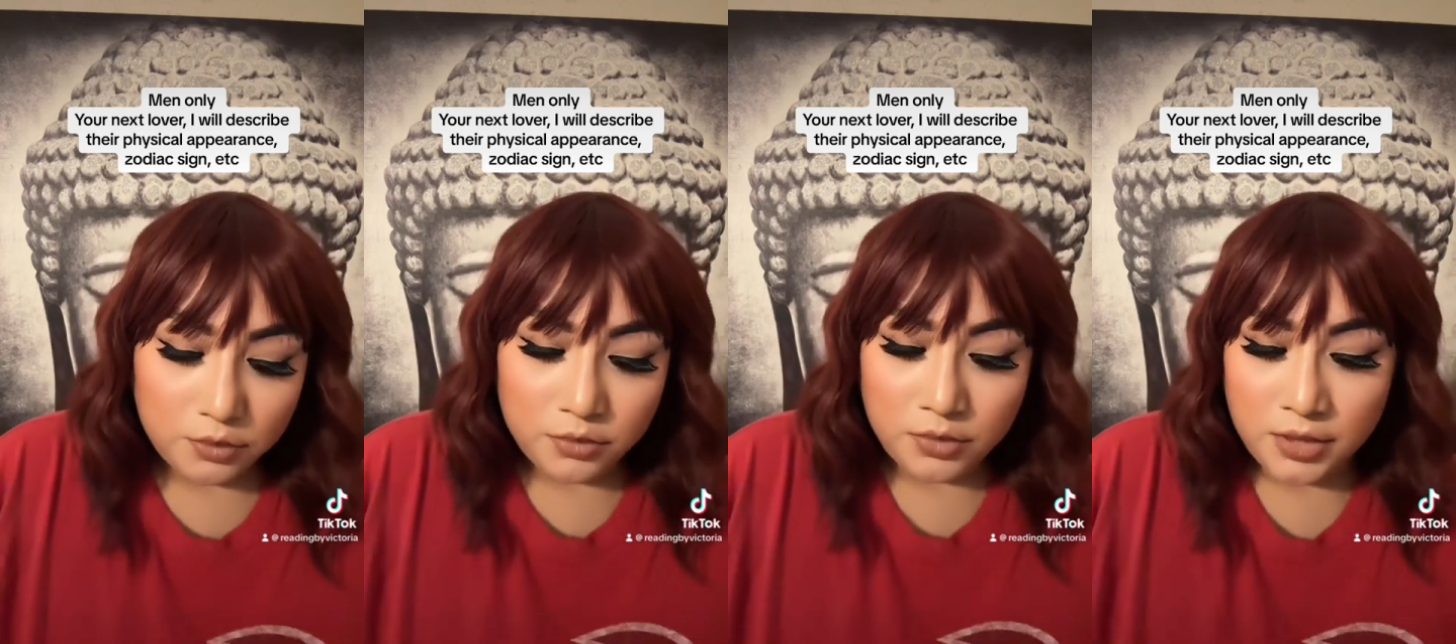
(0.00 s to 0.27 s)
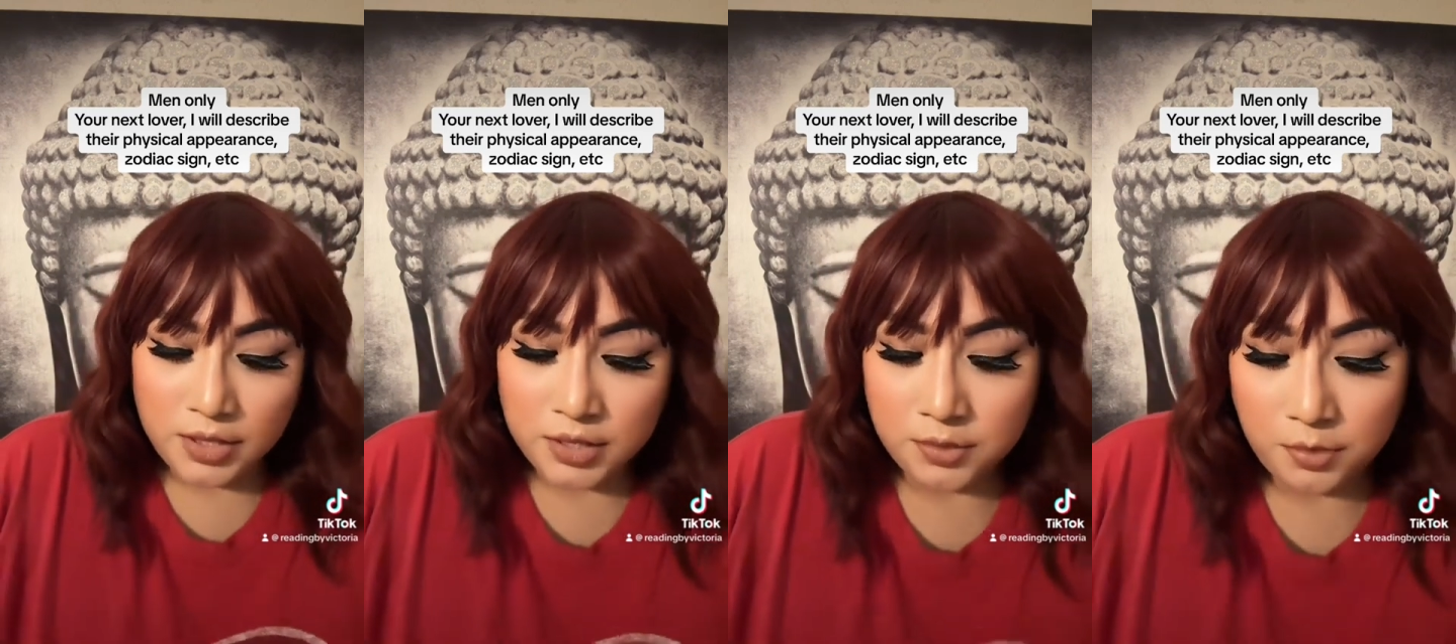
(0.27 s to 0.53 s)

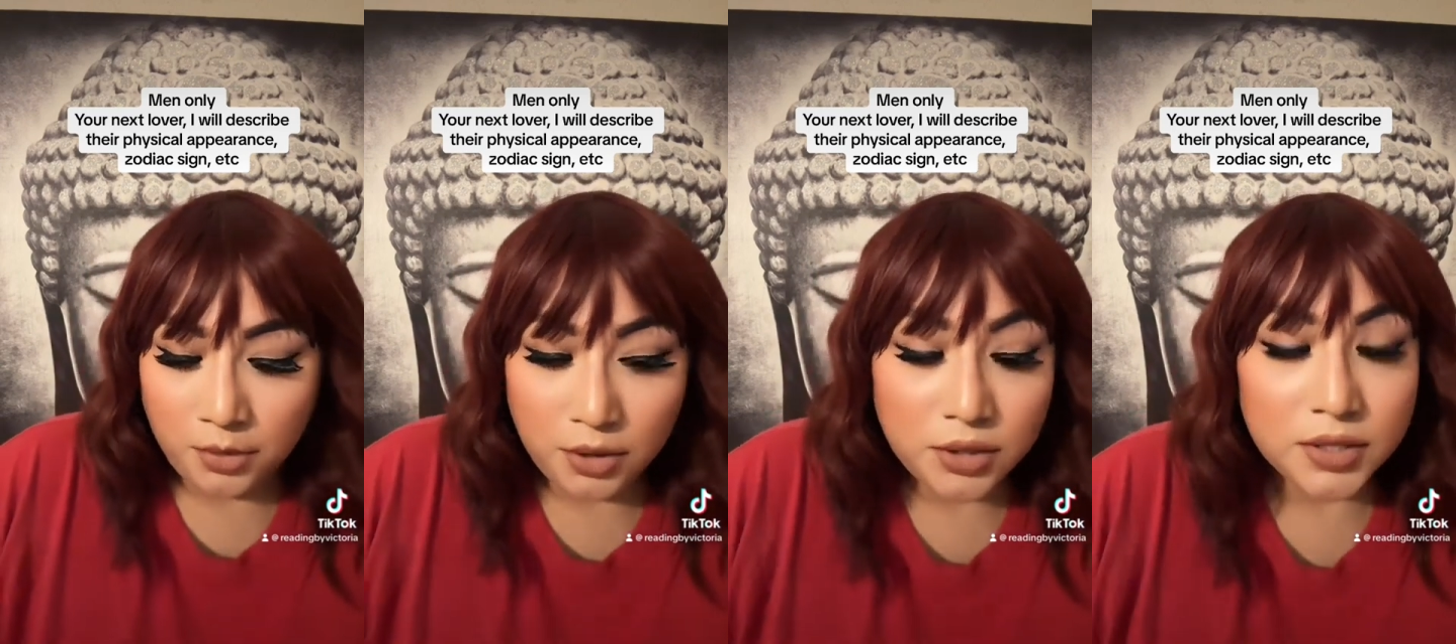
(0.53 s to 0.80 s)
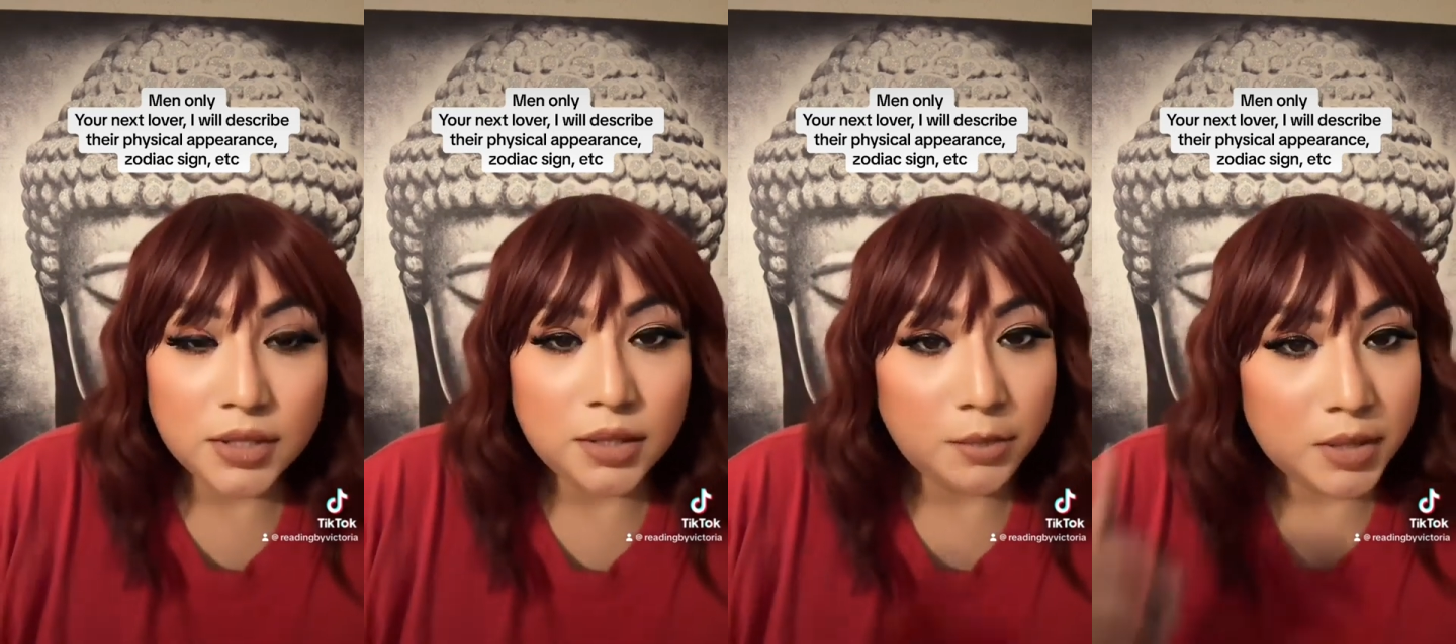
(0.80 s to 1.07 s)
this
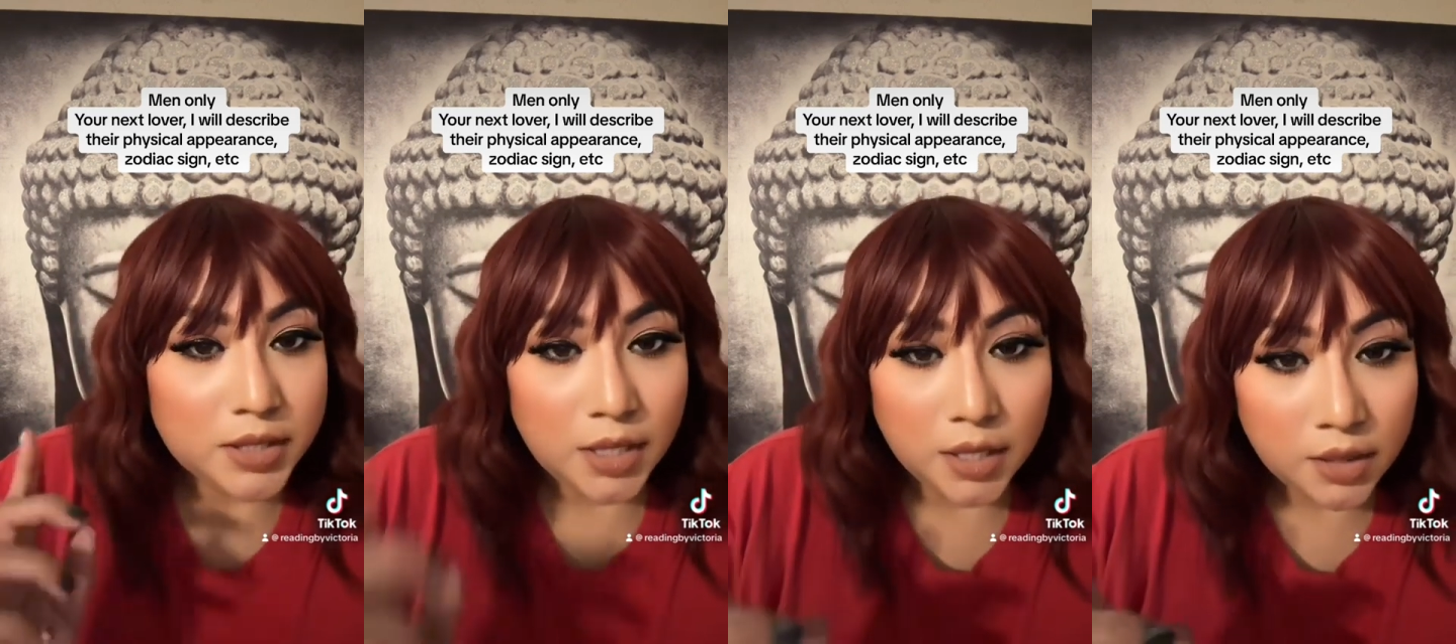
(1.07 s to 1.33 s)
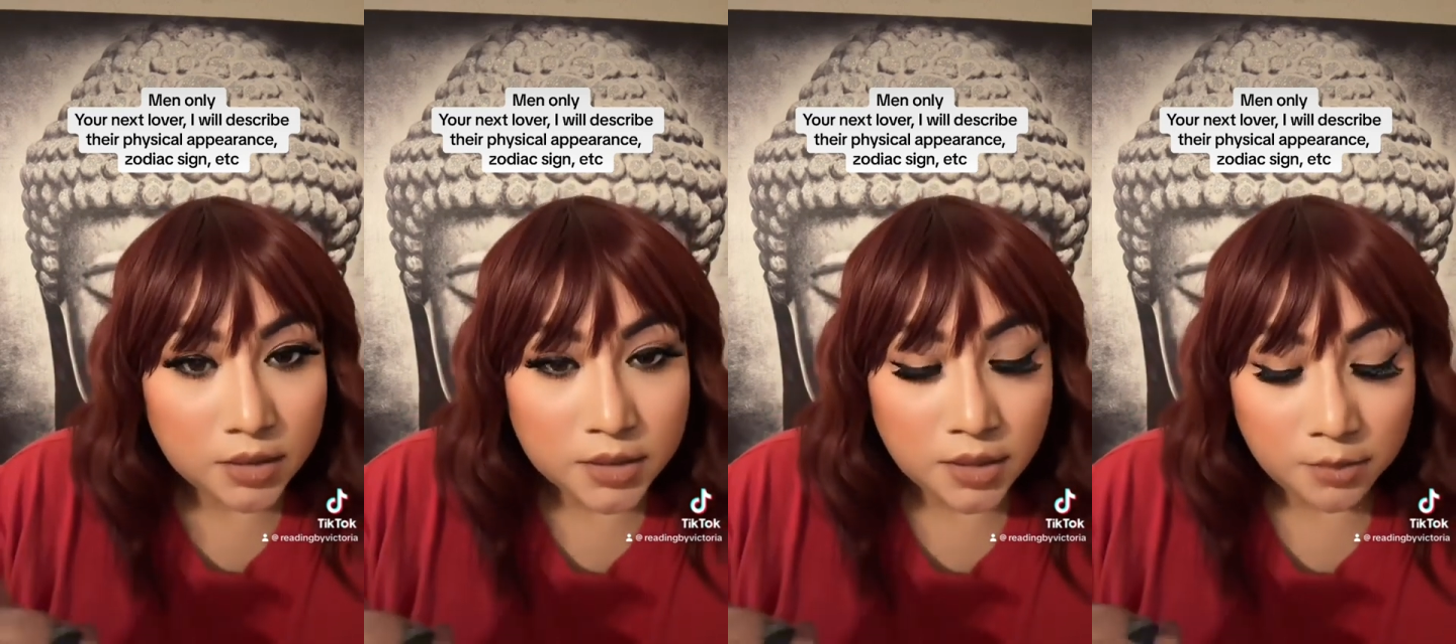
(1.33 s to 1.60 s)
person, let me tell
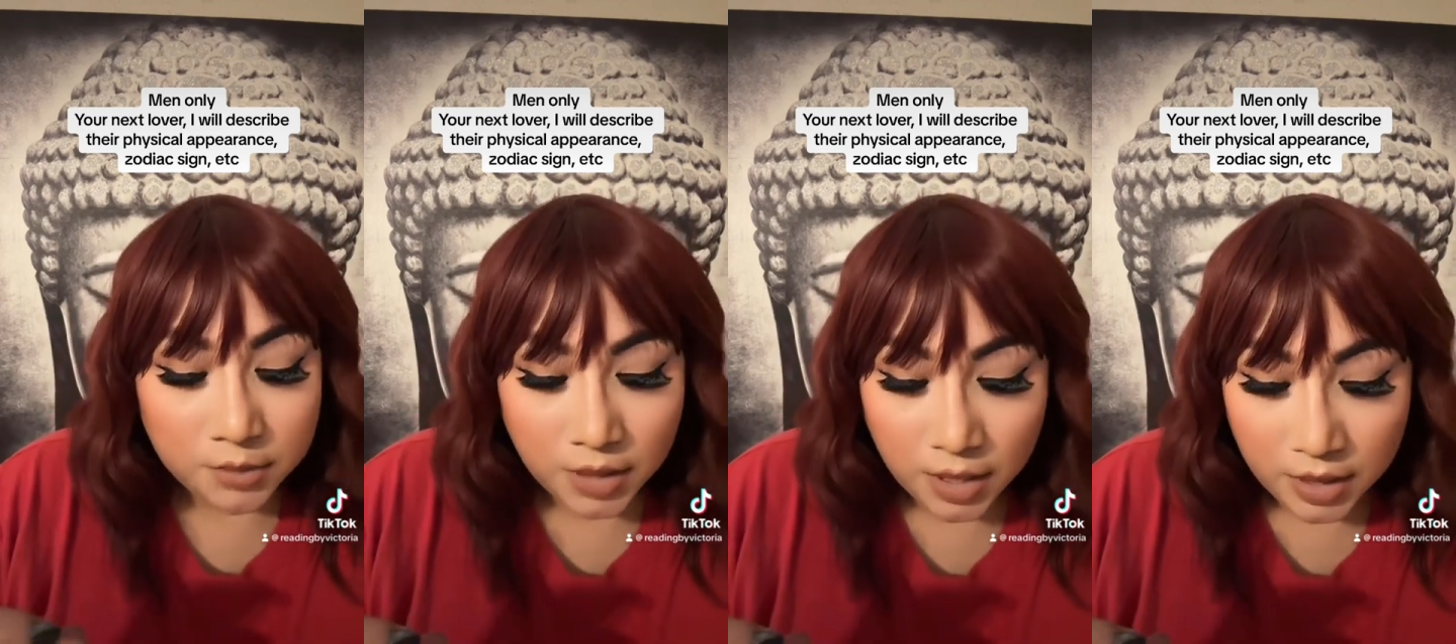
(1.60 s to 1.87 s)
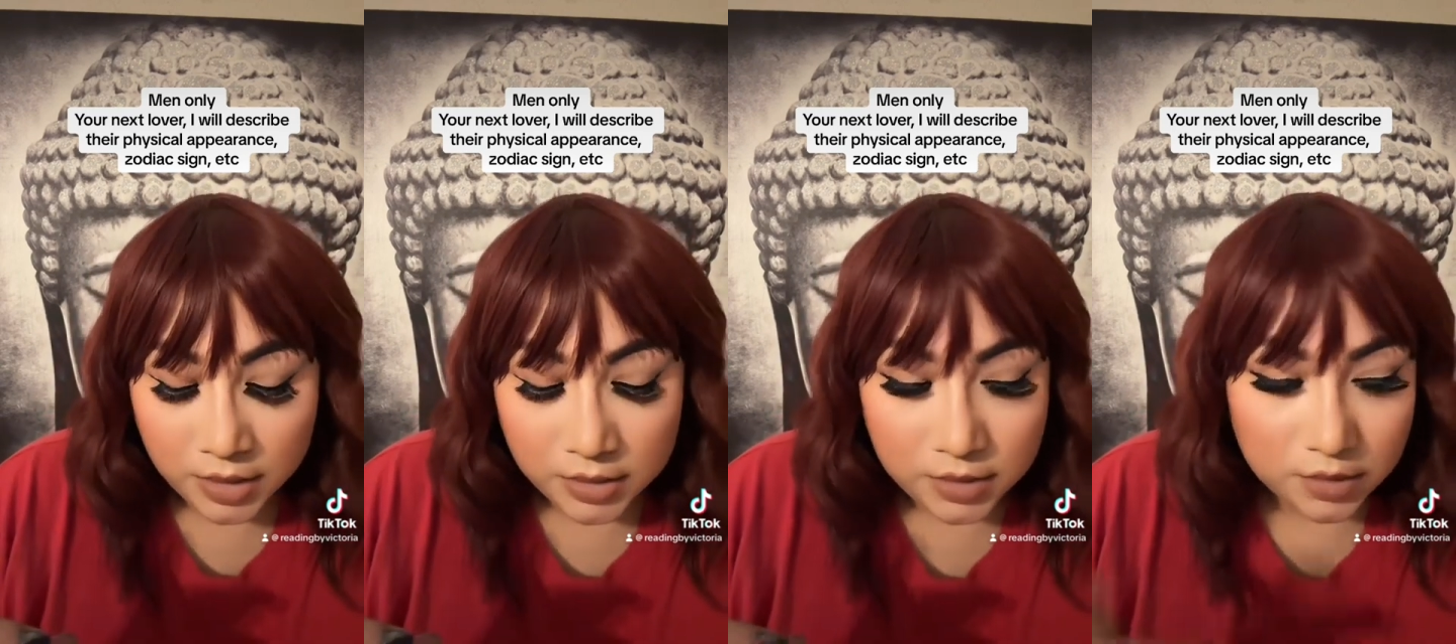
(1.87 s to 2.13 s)
you something,
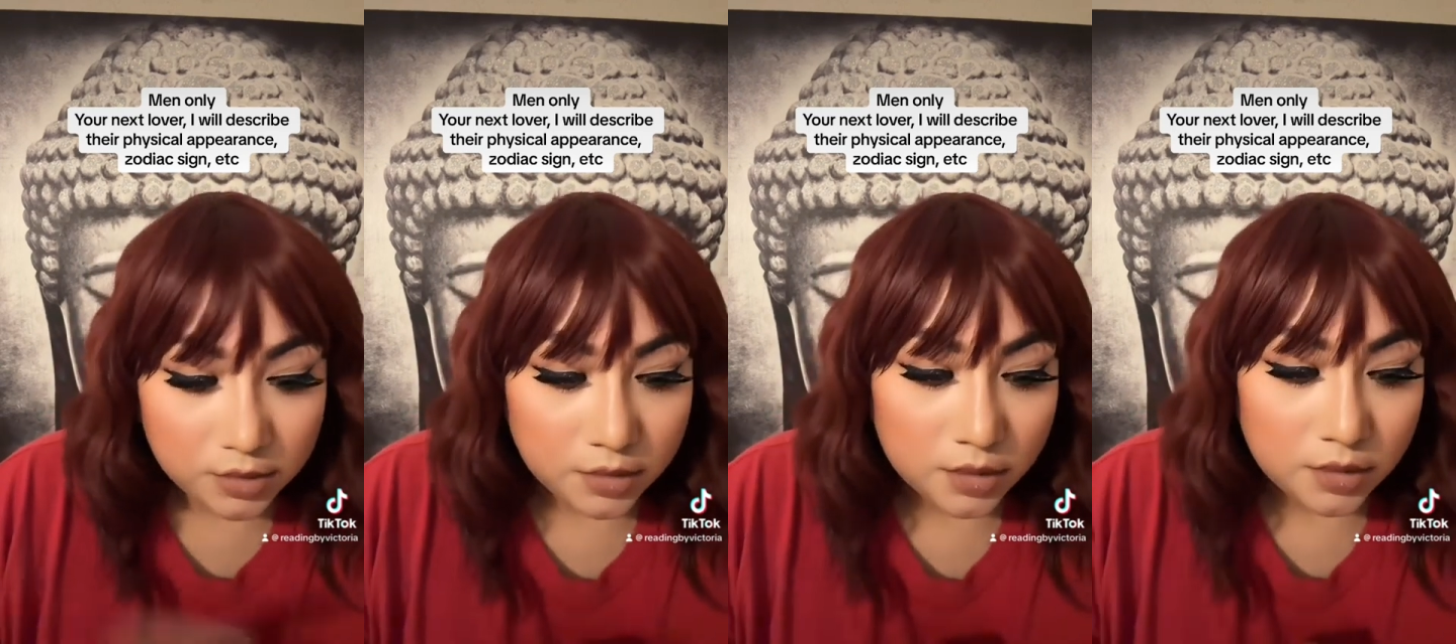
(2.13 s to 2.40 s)
guys.